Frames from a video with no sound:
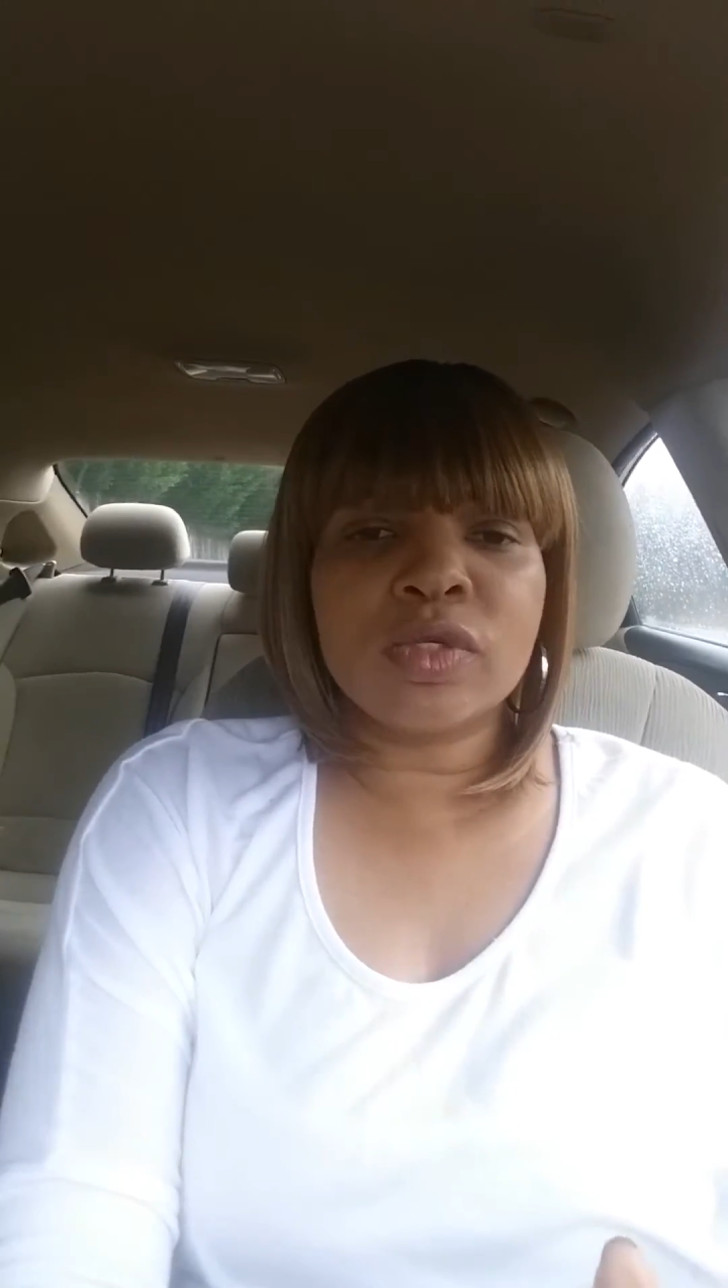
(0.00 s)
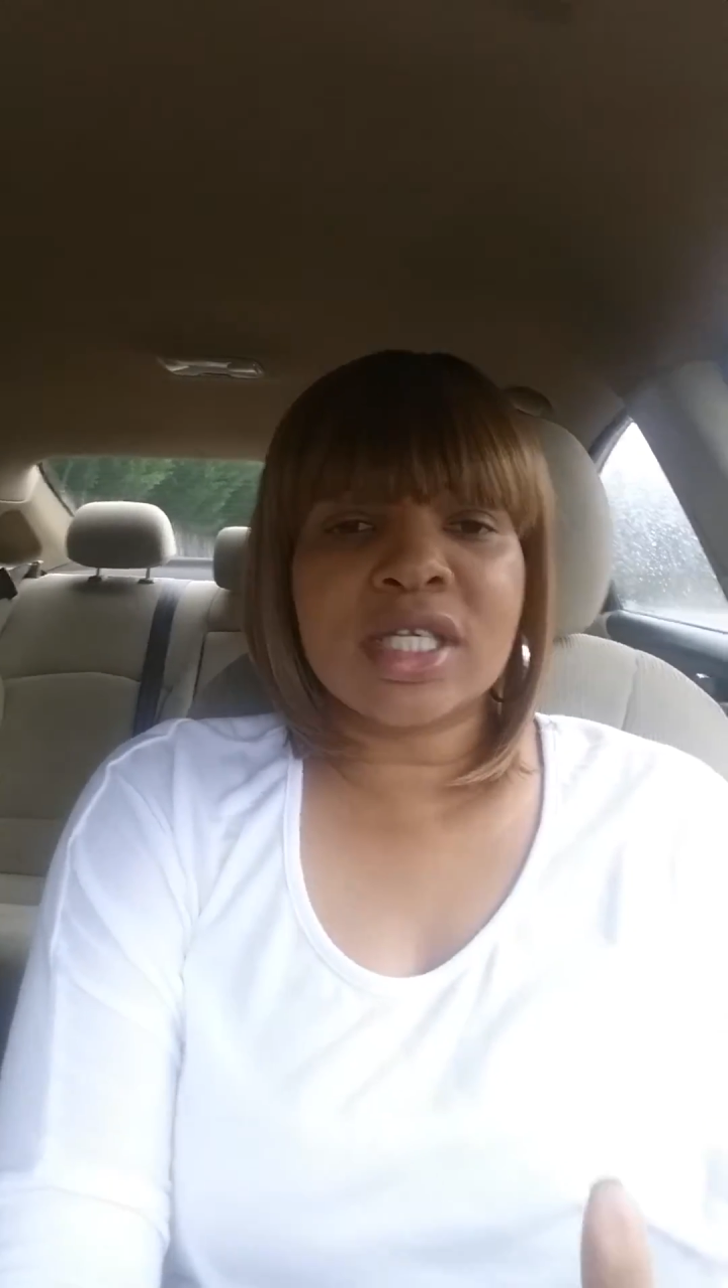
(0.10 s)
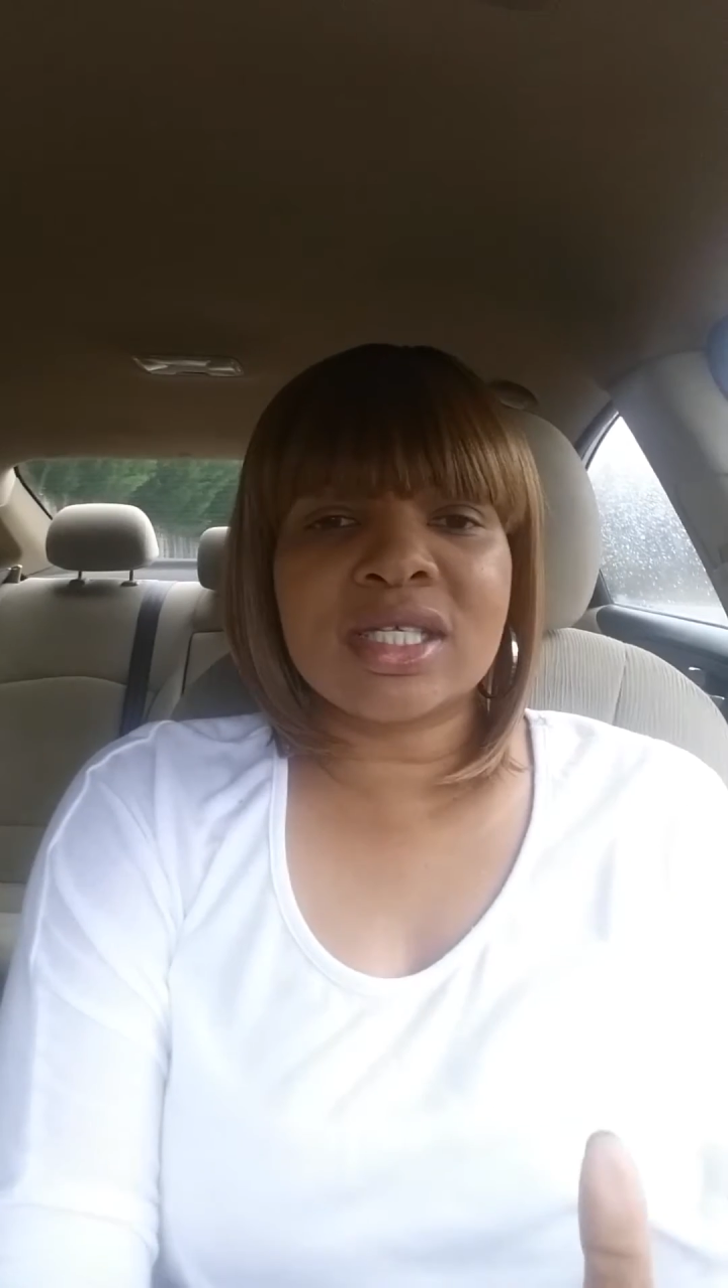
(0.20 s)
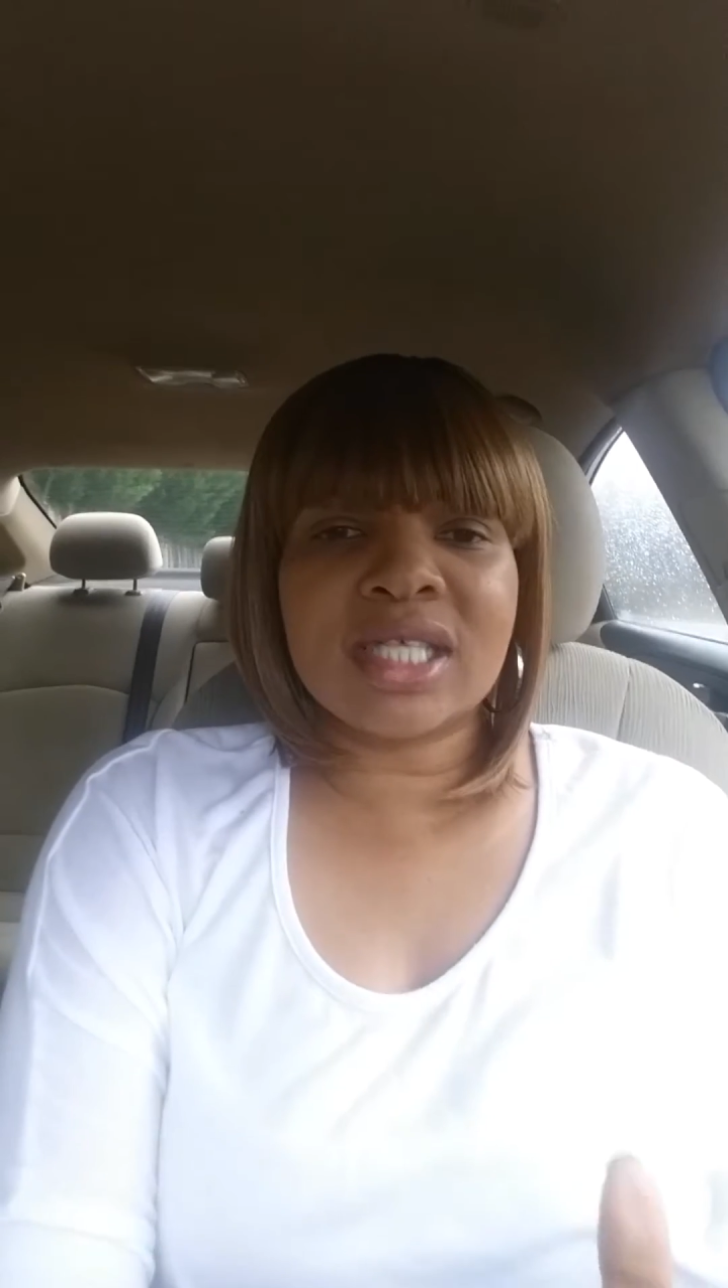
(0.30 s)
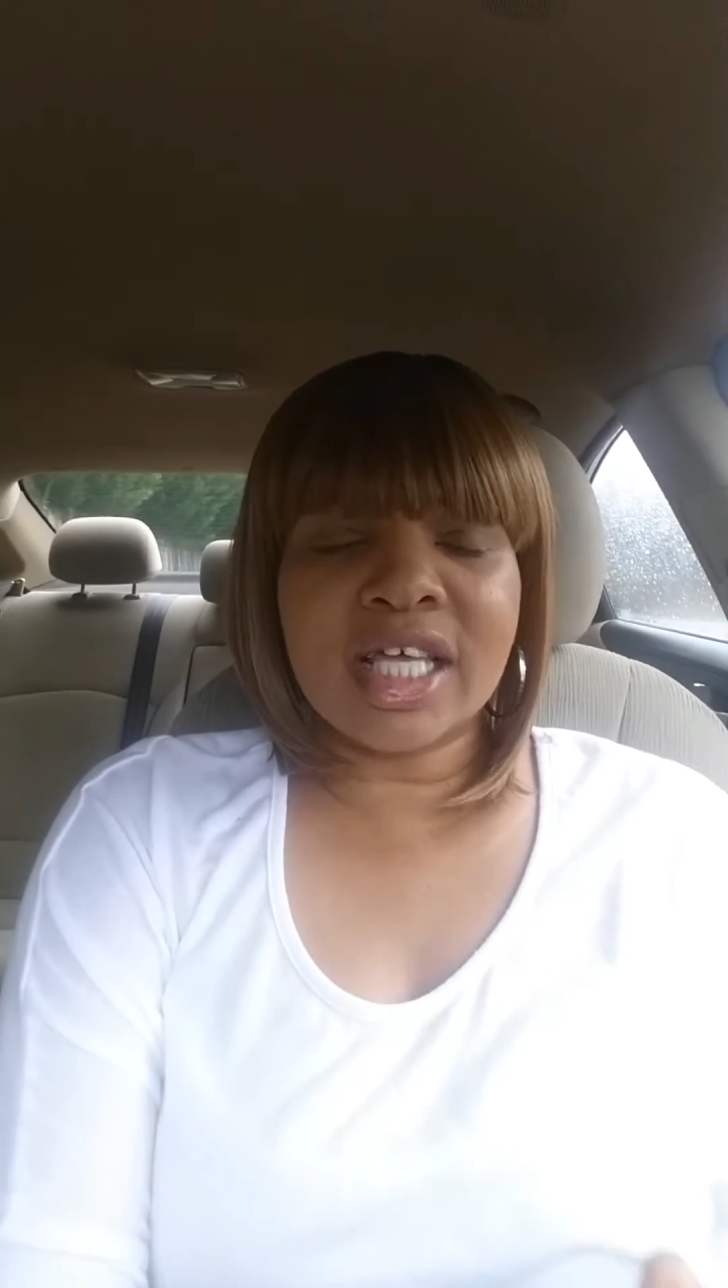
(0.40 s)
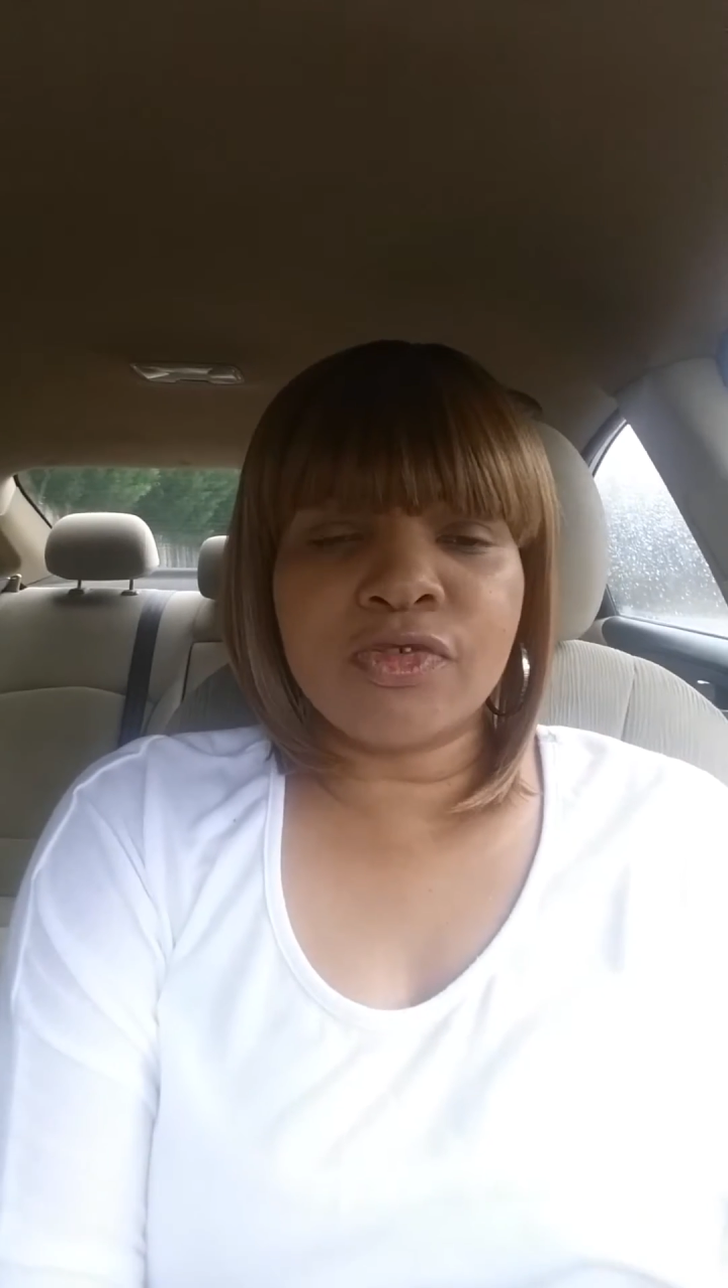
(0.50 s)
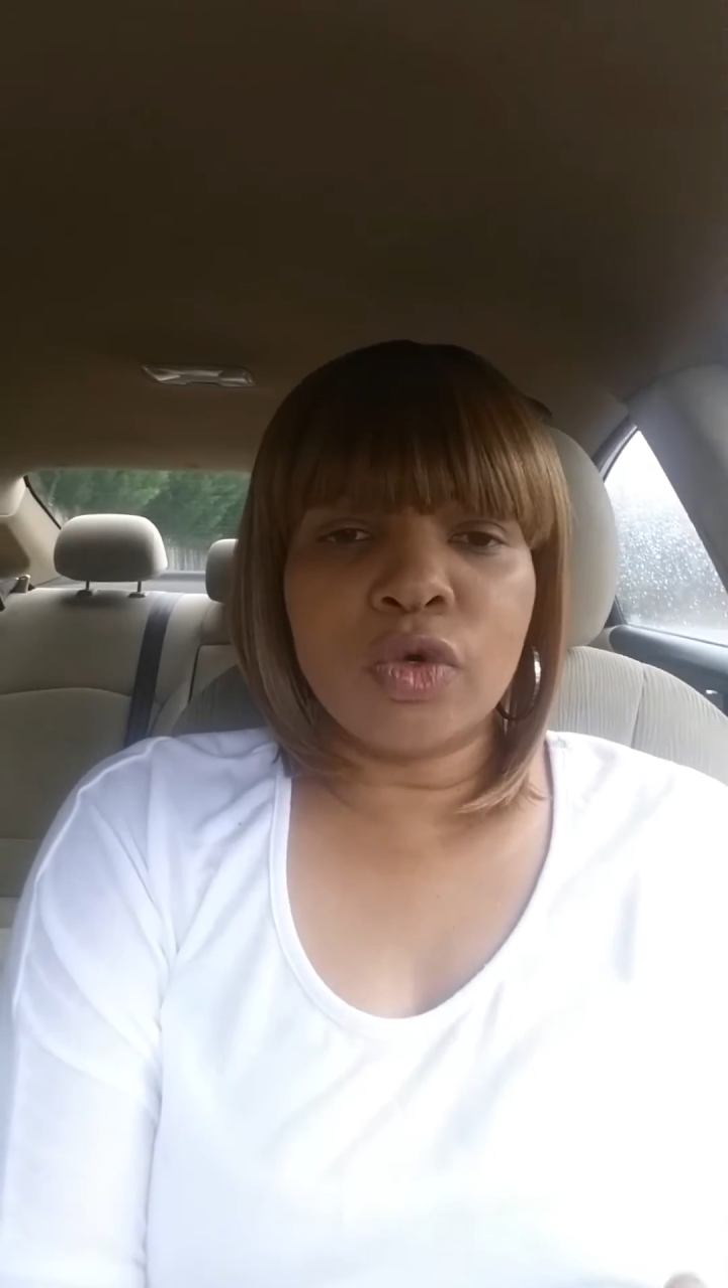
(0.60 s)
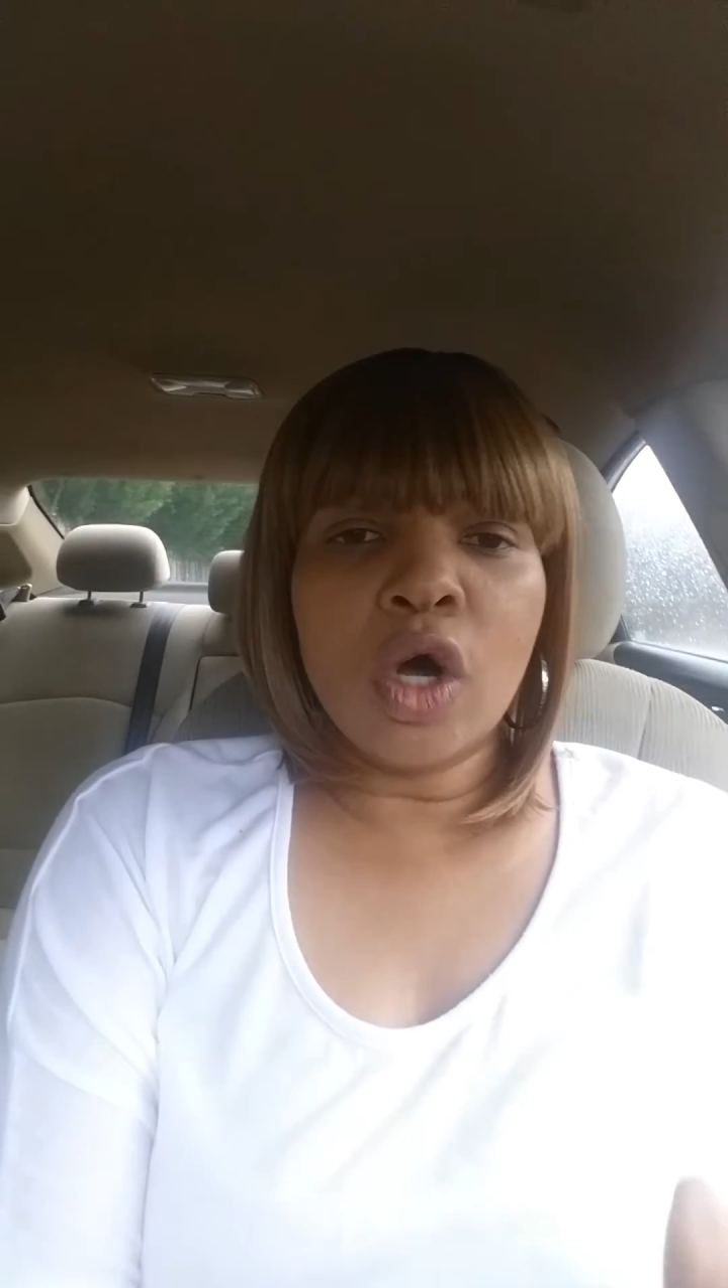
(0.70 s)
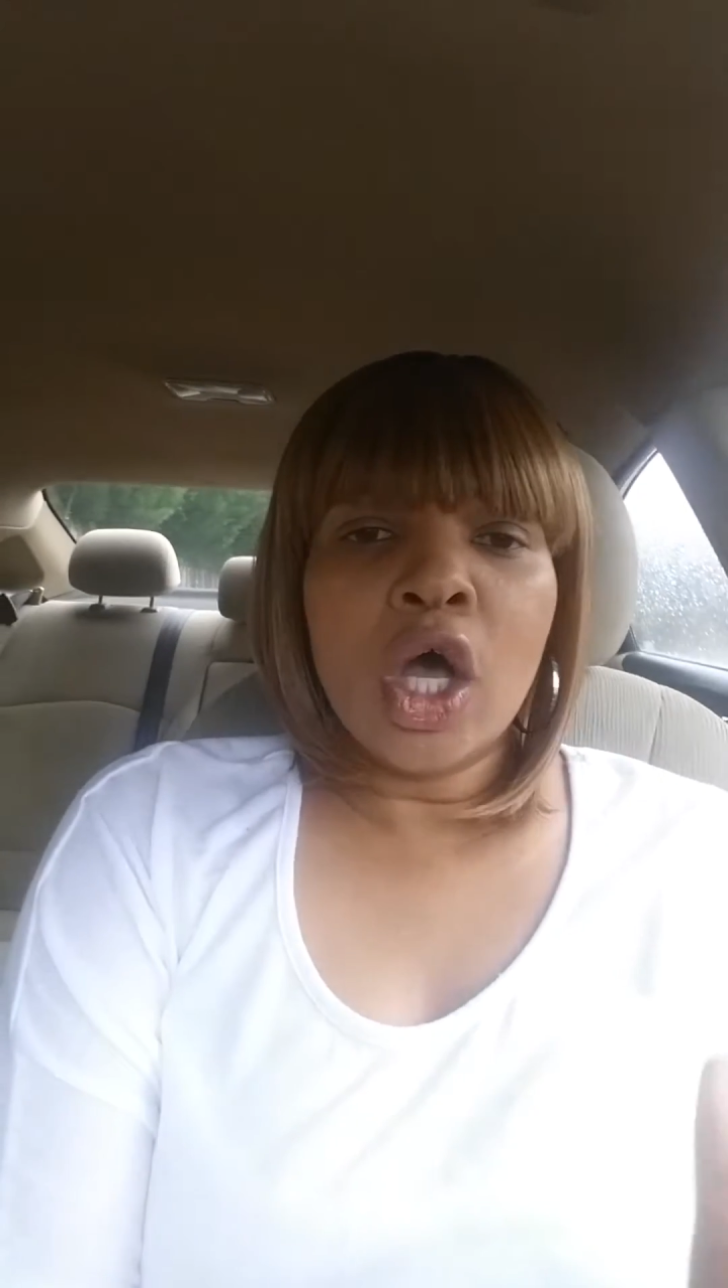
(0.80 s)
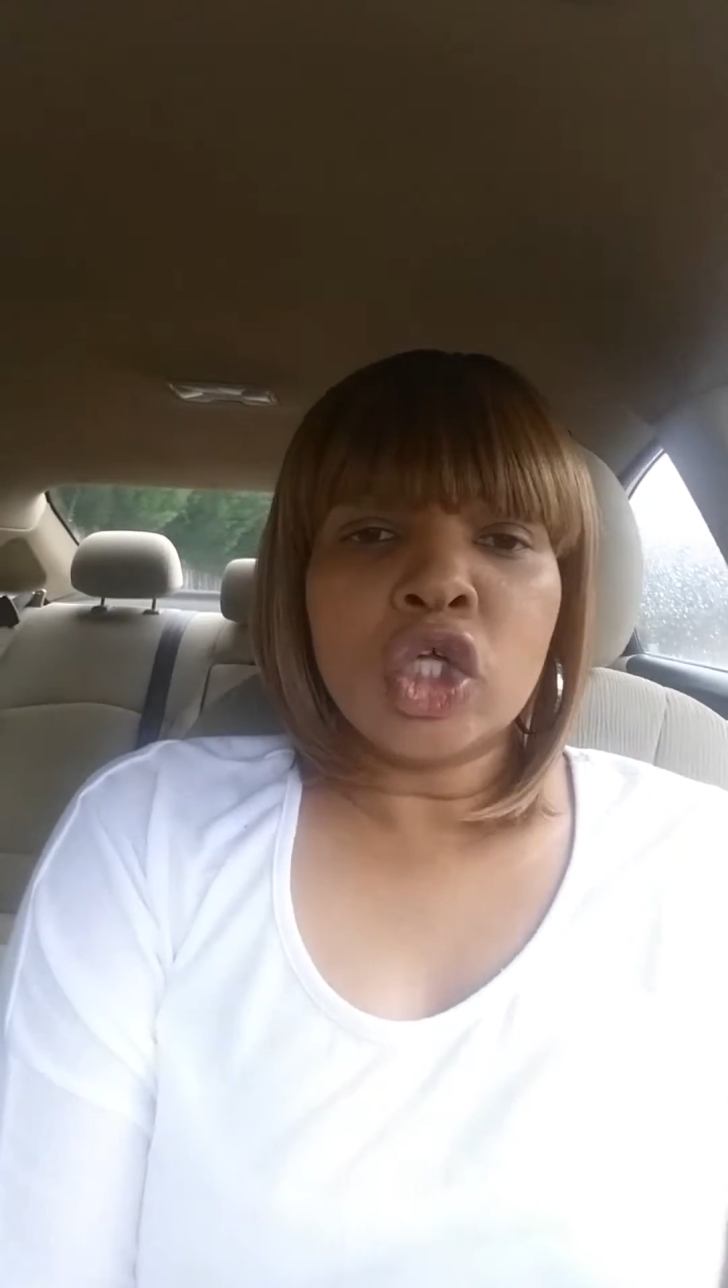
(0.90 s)

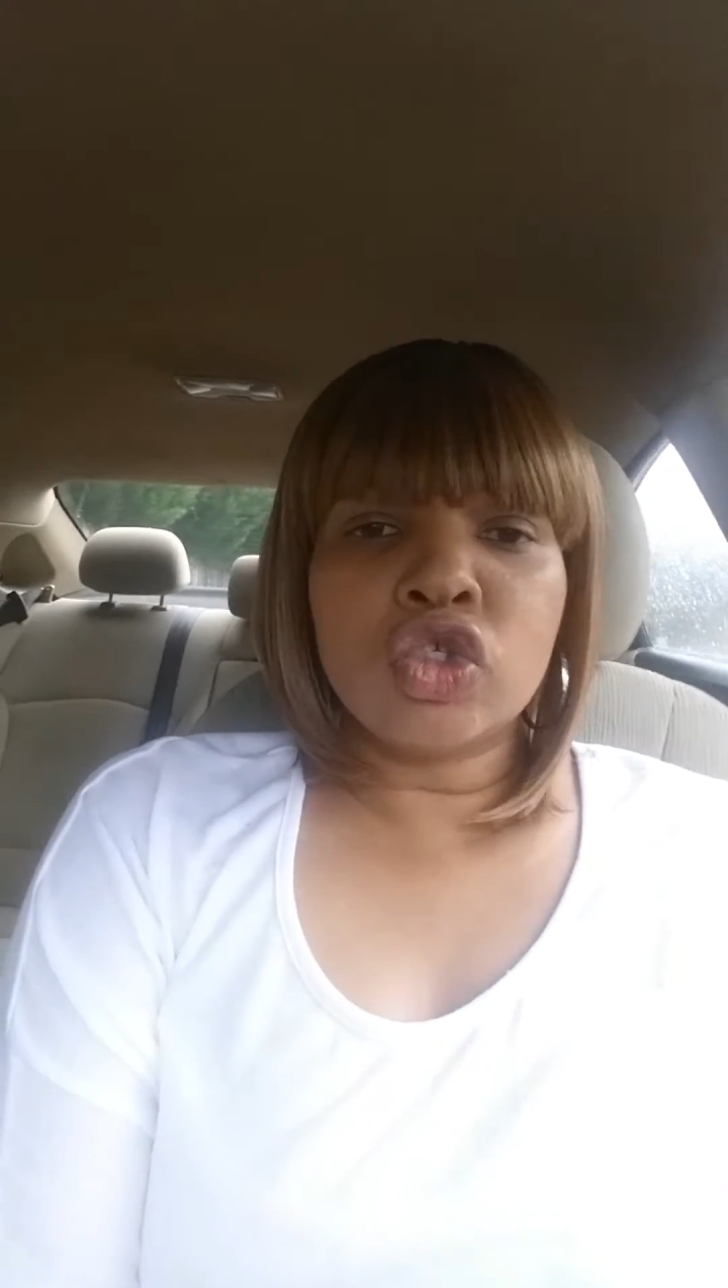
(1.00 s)
successful.